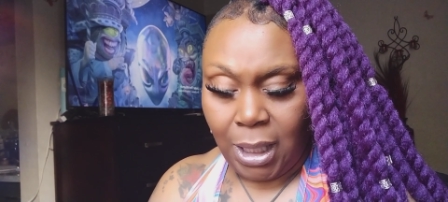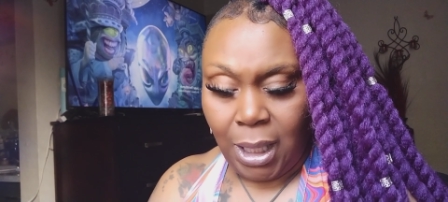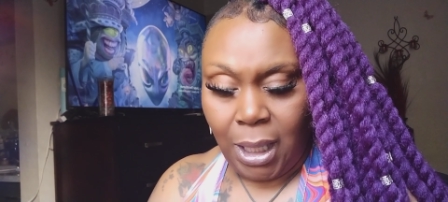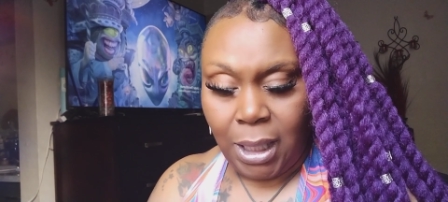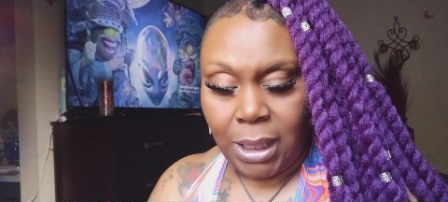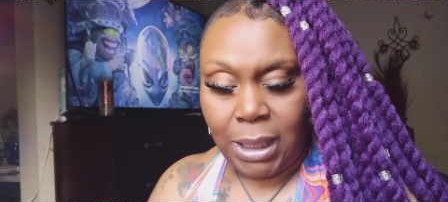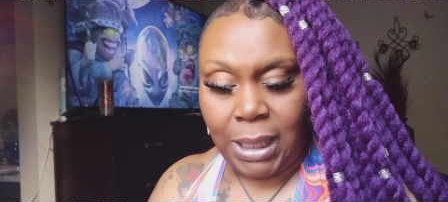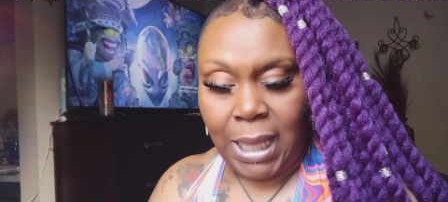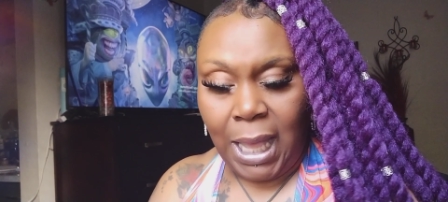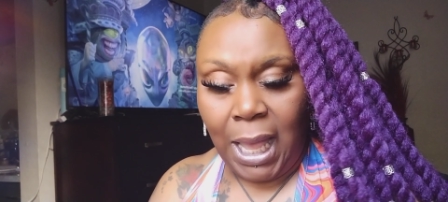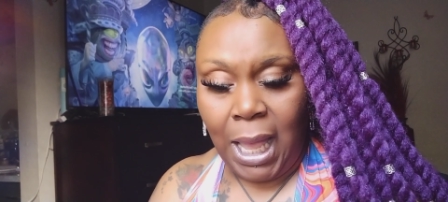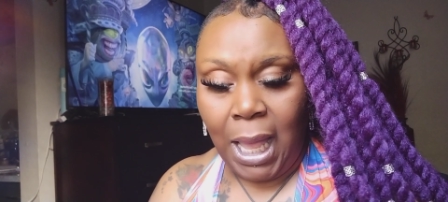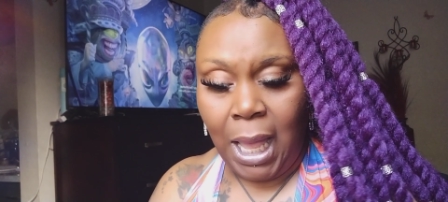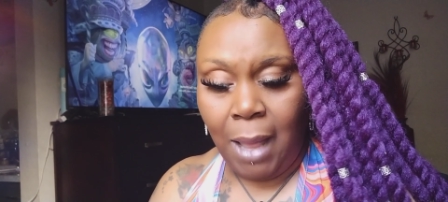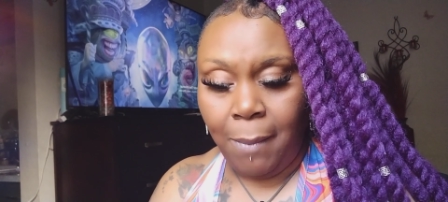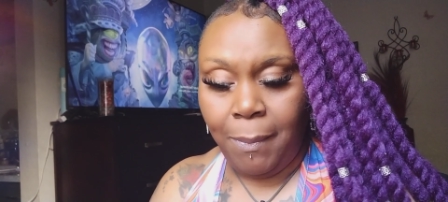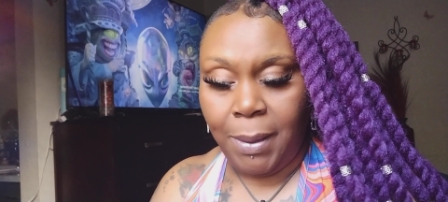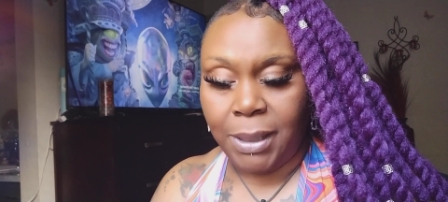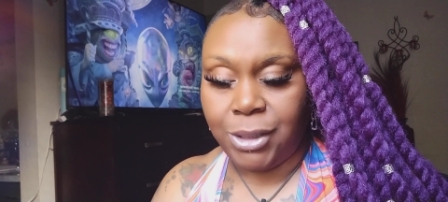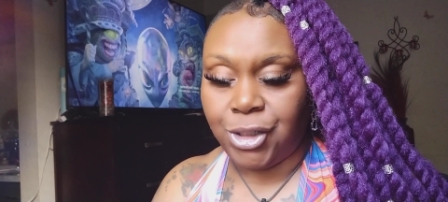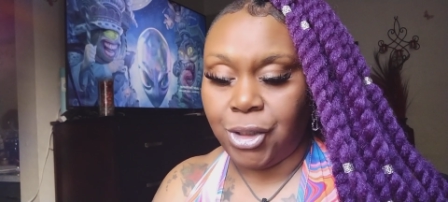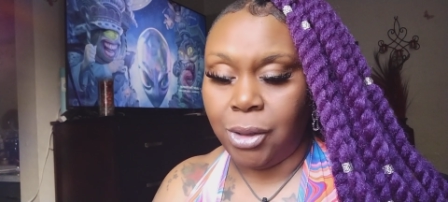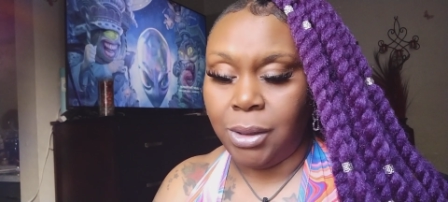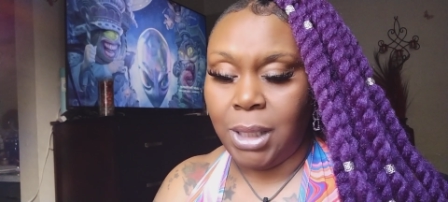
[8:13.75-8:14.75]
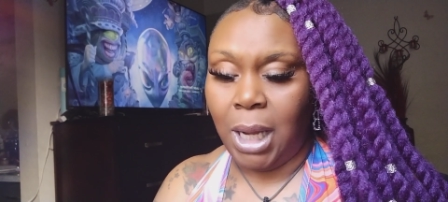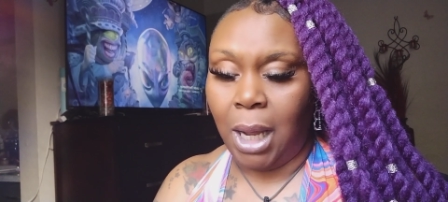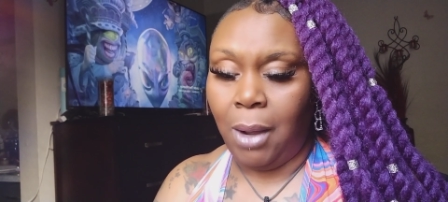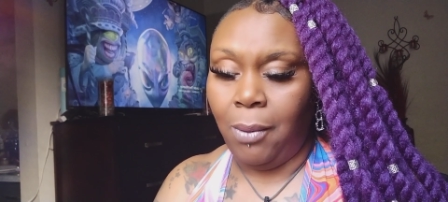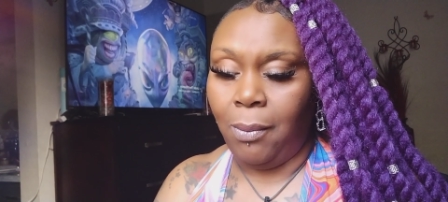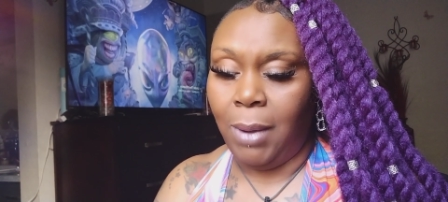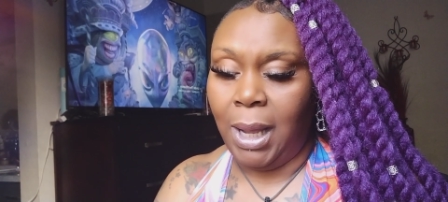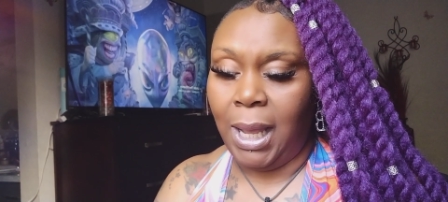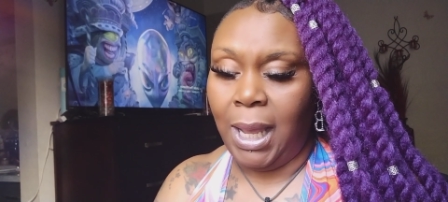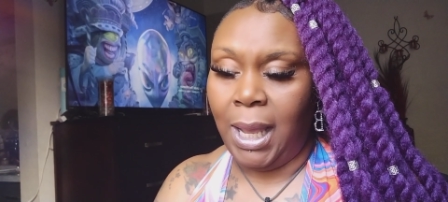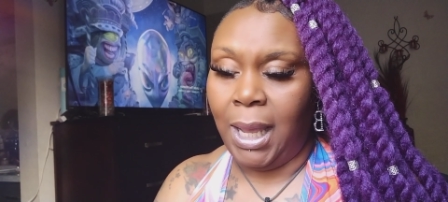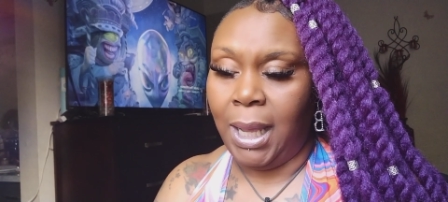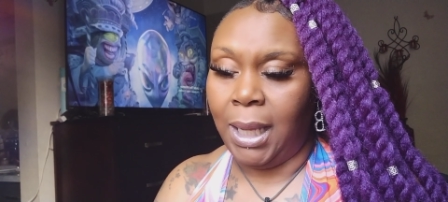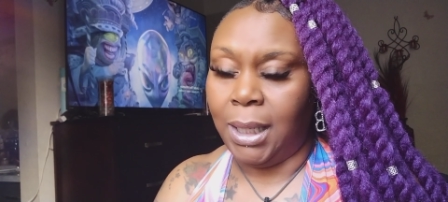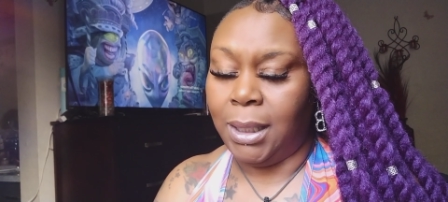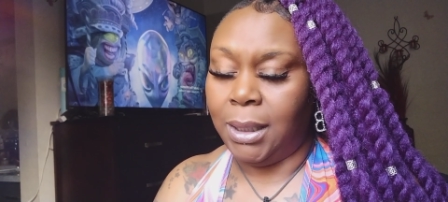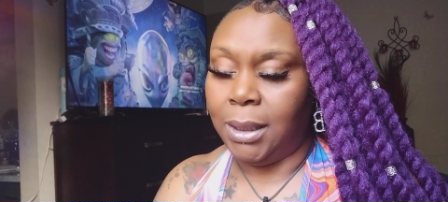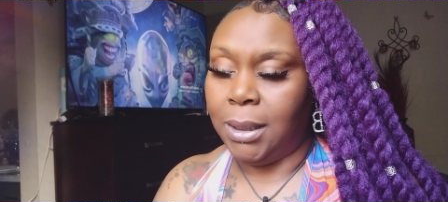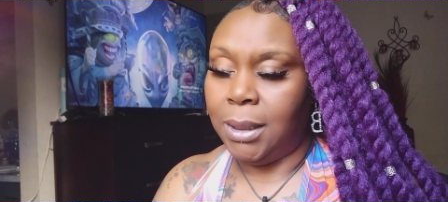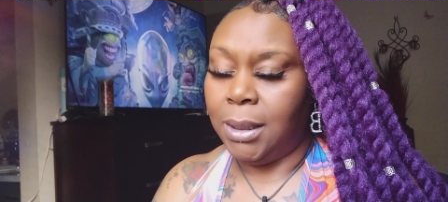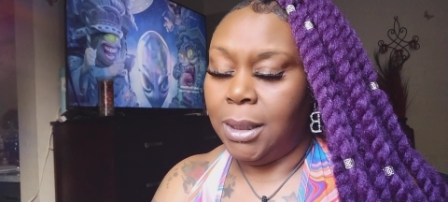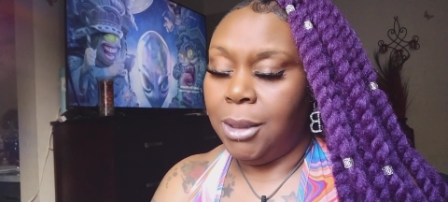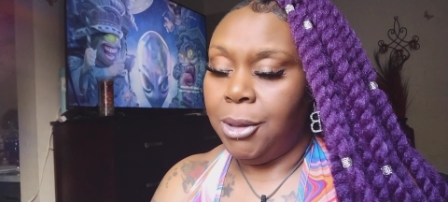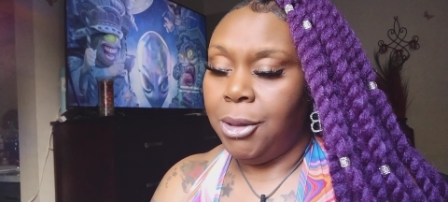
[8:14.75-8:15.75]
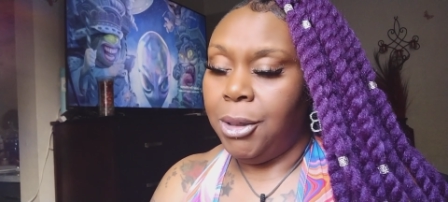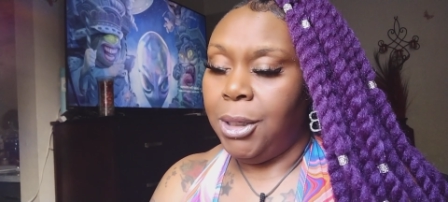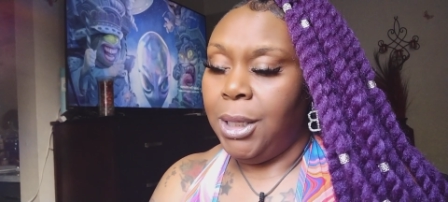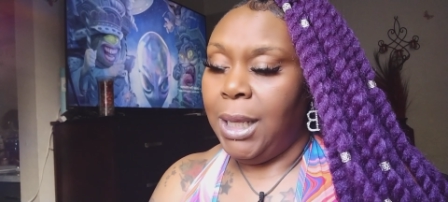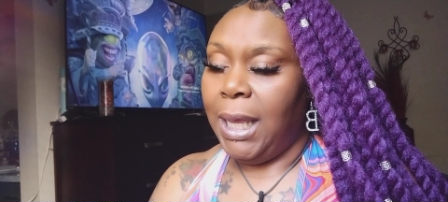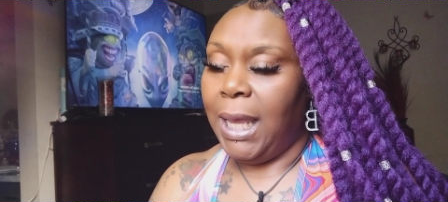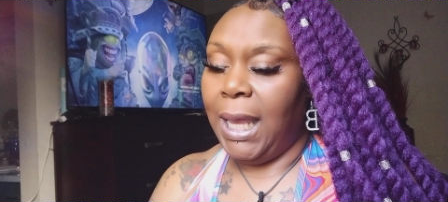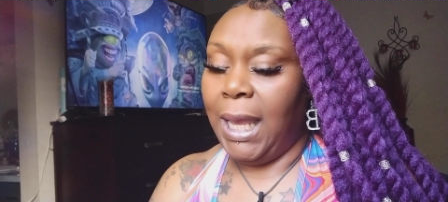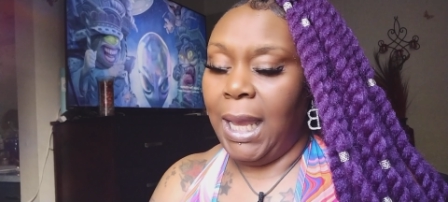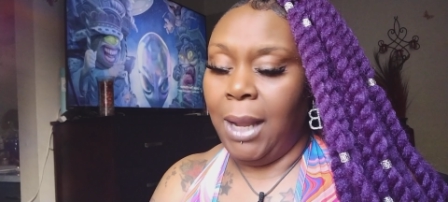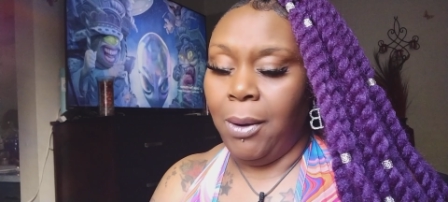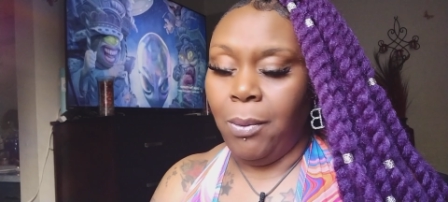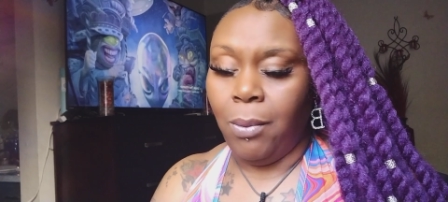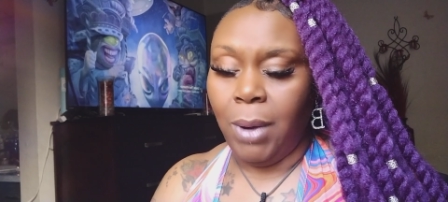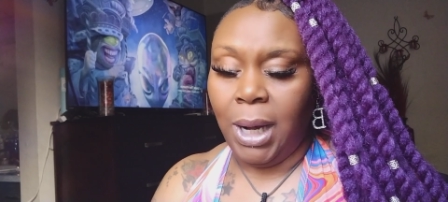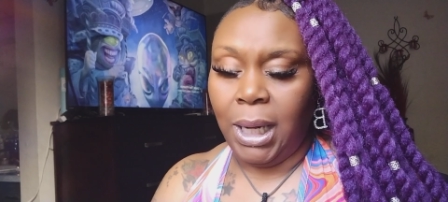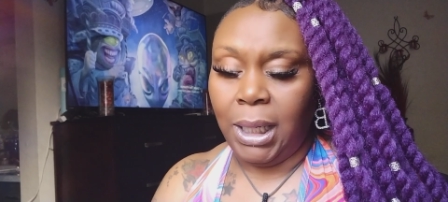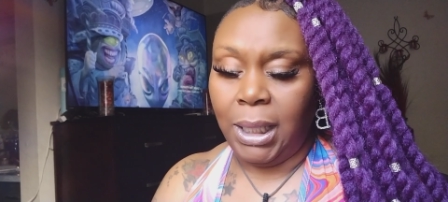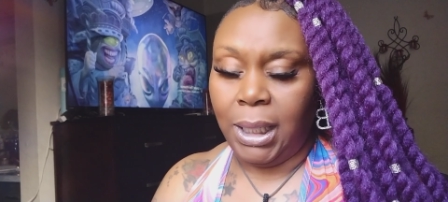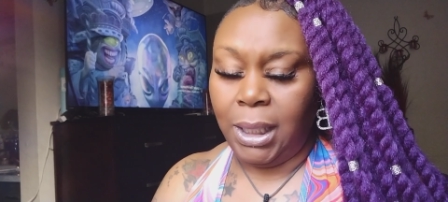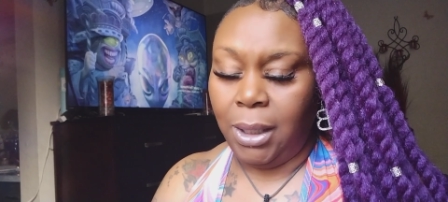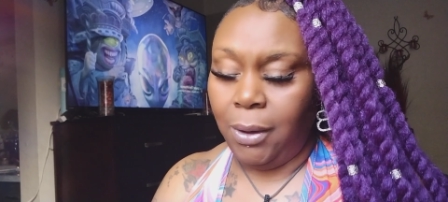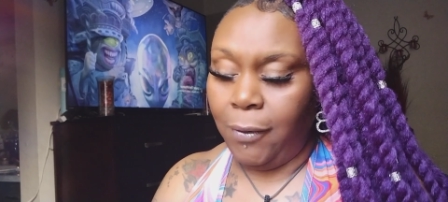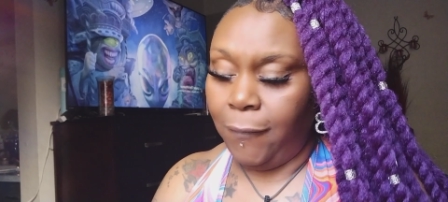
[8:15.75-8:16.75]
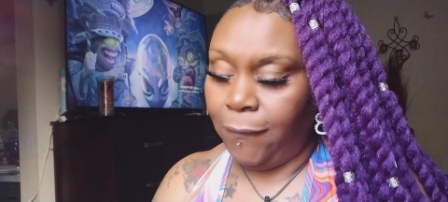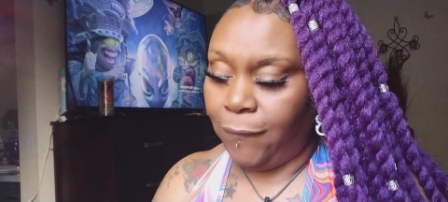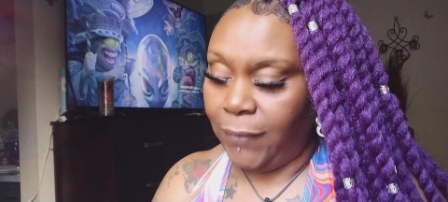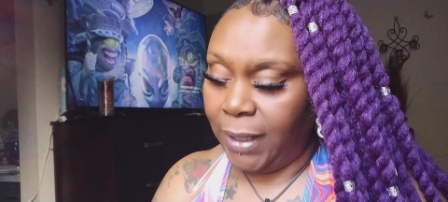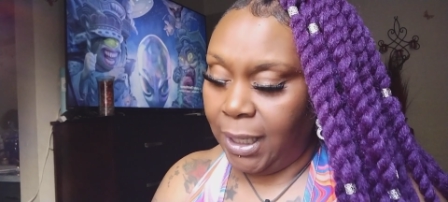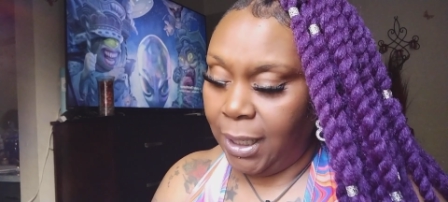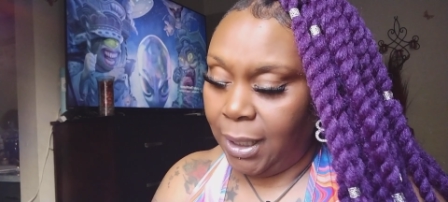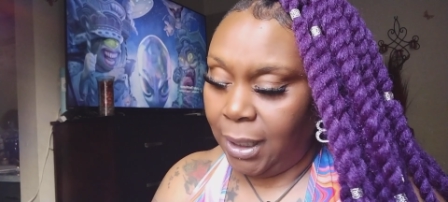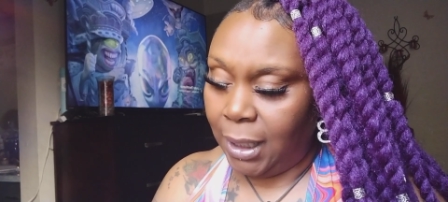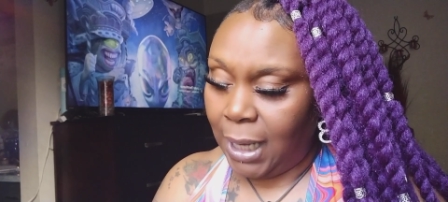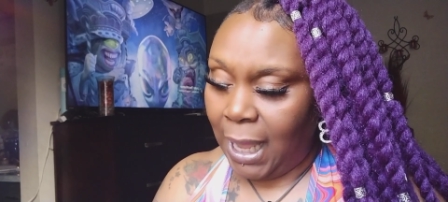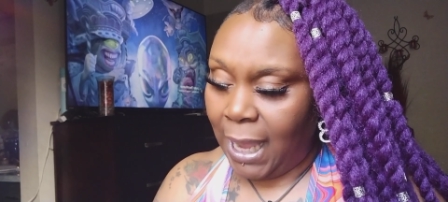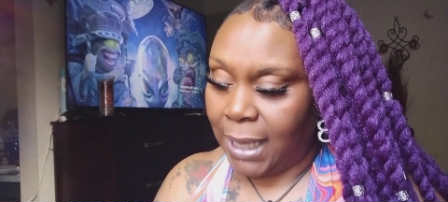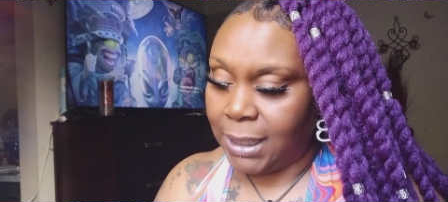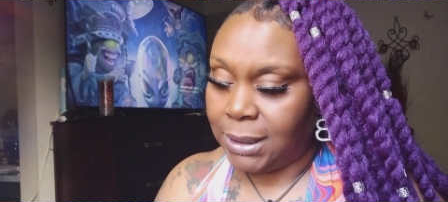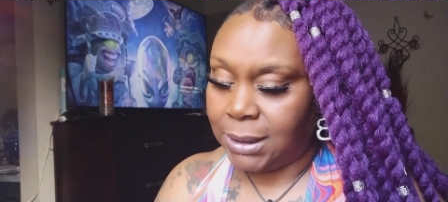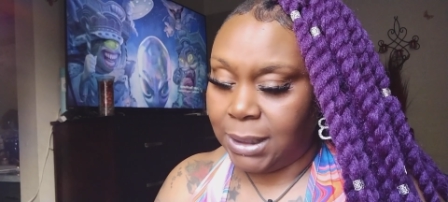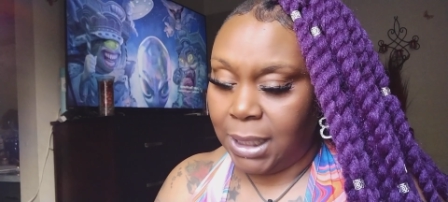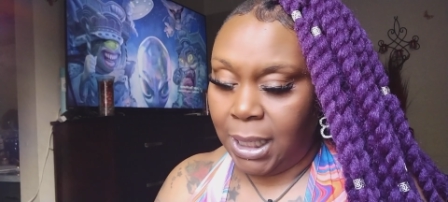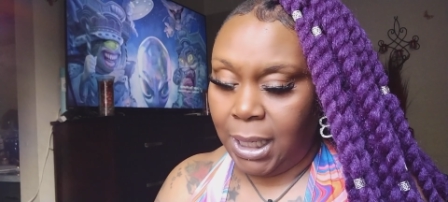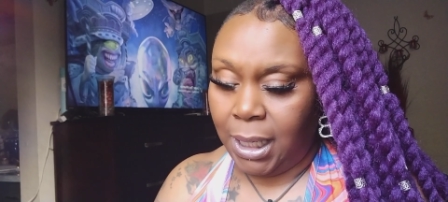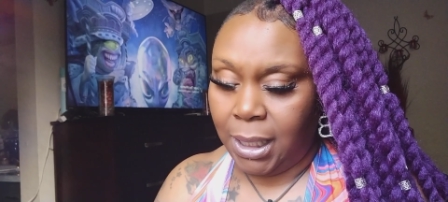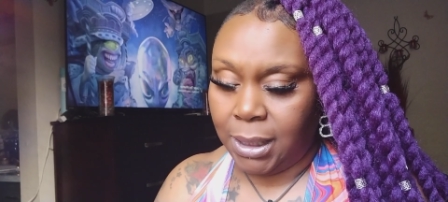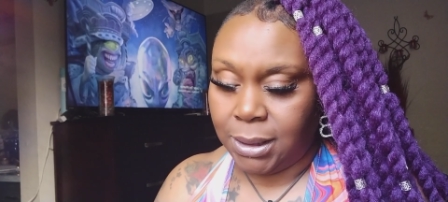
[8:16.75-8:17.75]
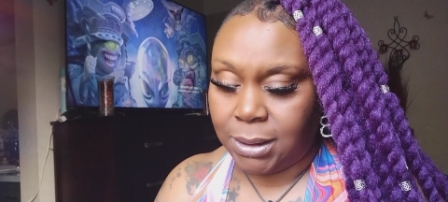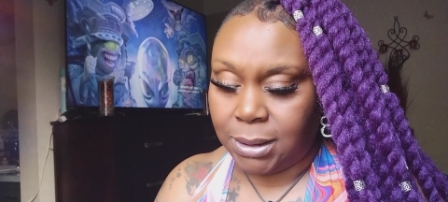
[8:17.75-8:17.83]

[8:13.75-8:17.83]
Yeah, but you know what? It really do feel like serious.